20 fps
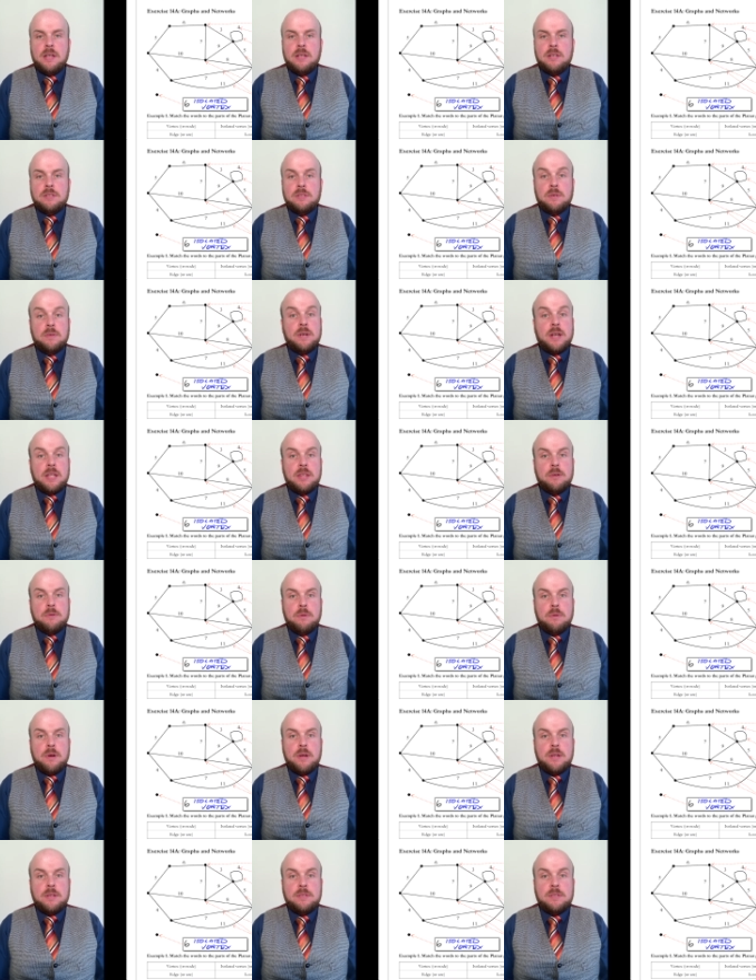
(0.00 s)
so in other
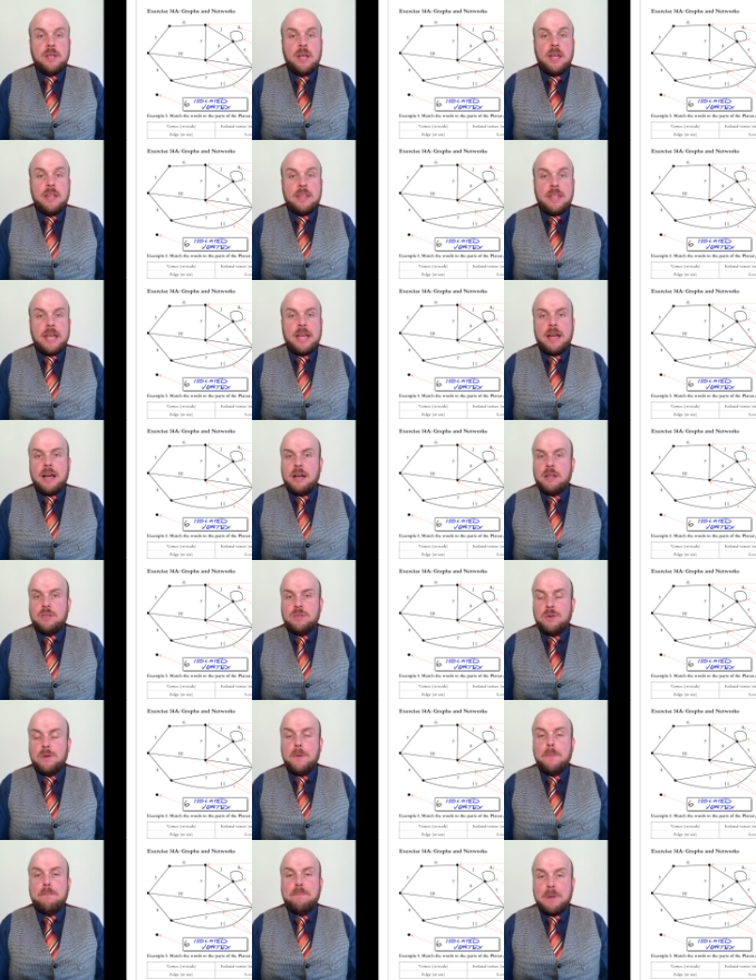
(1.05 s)
words, they are
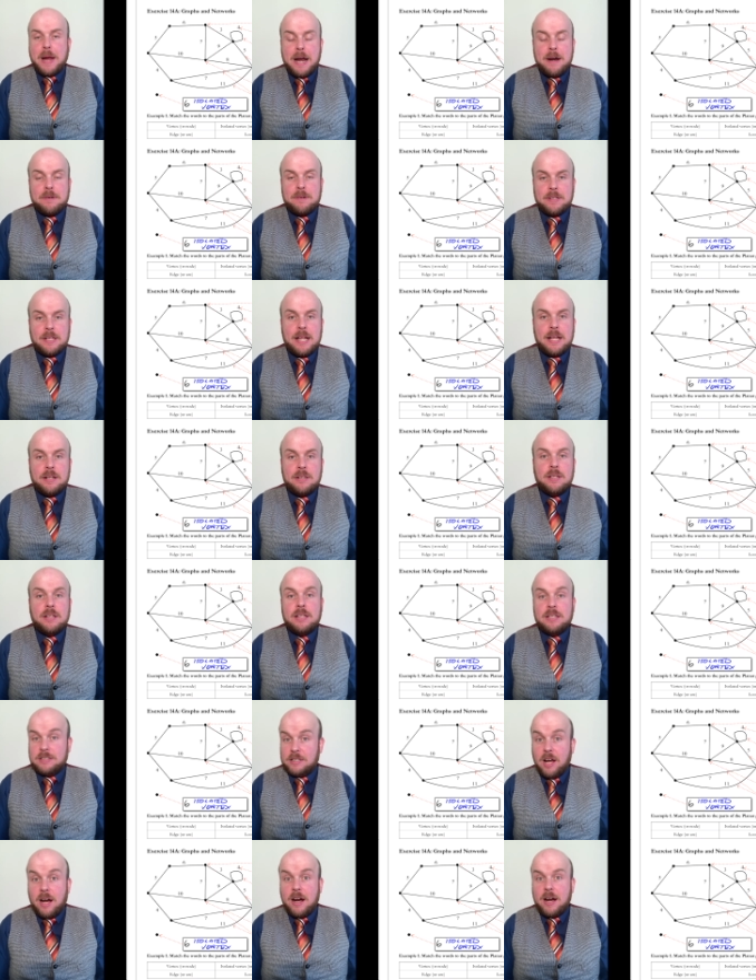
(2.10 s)
two parallel
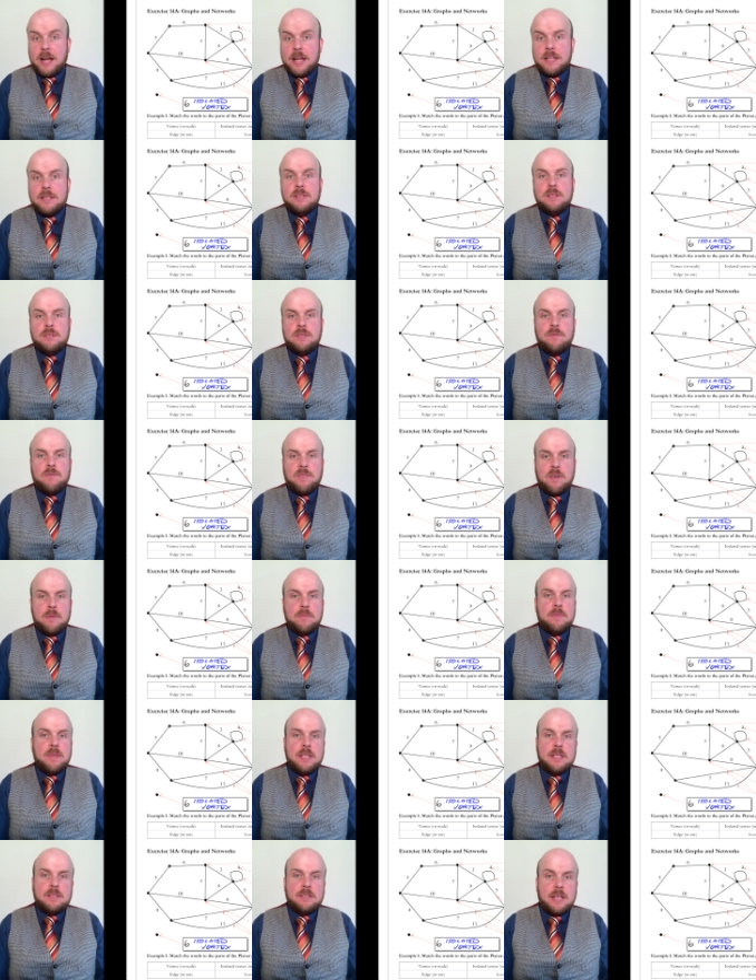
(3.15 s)
lines from
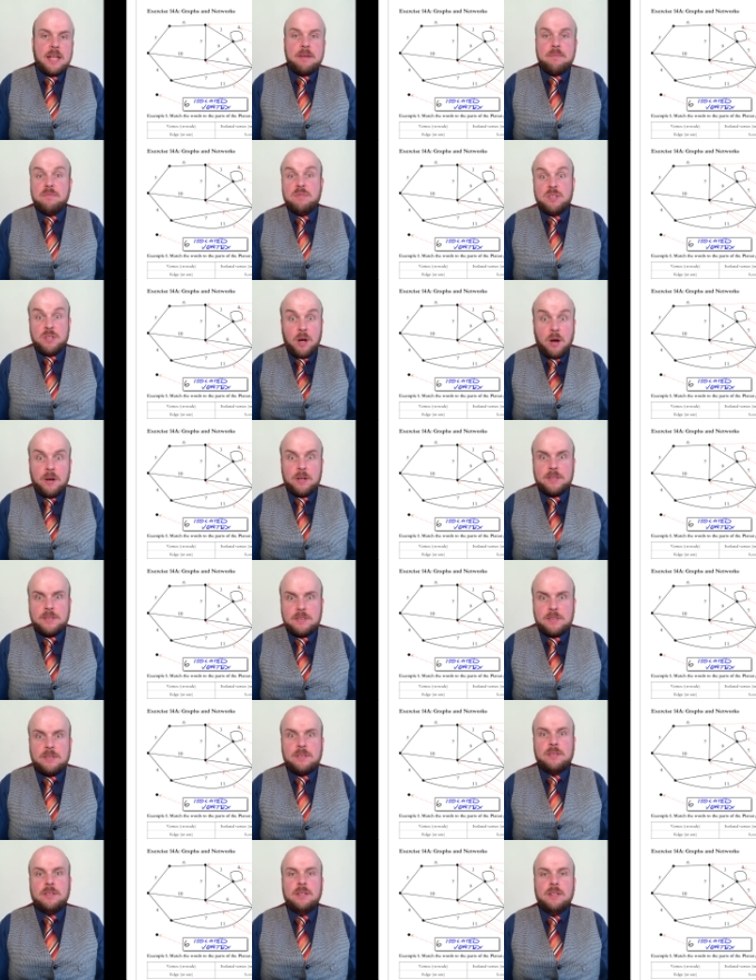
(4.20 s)
the same
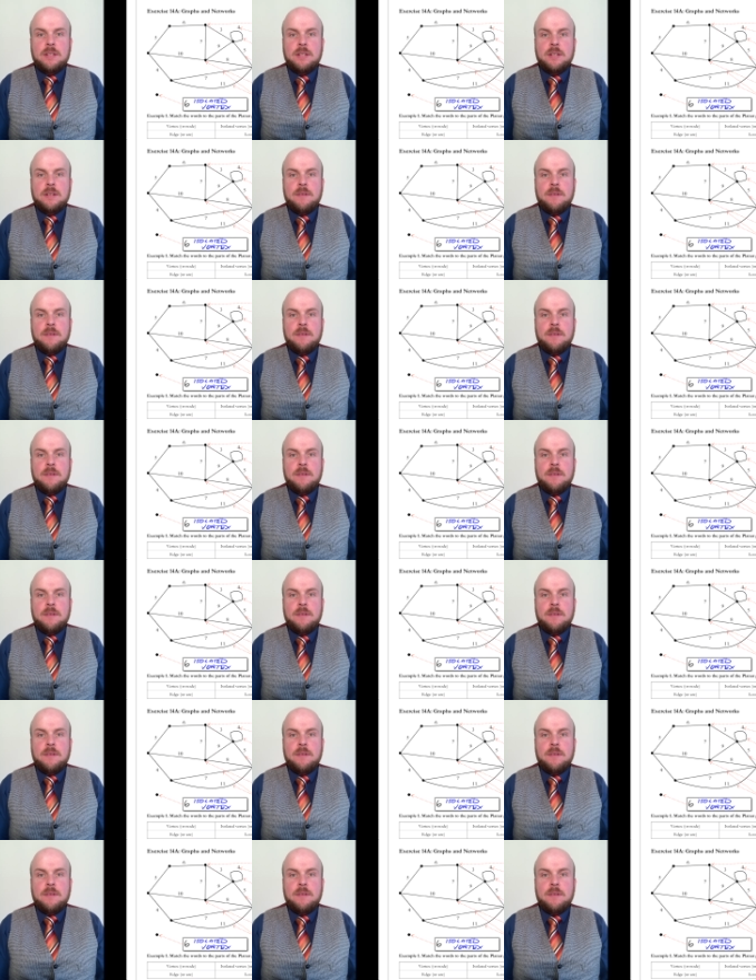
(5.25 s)
dots,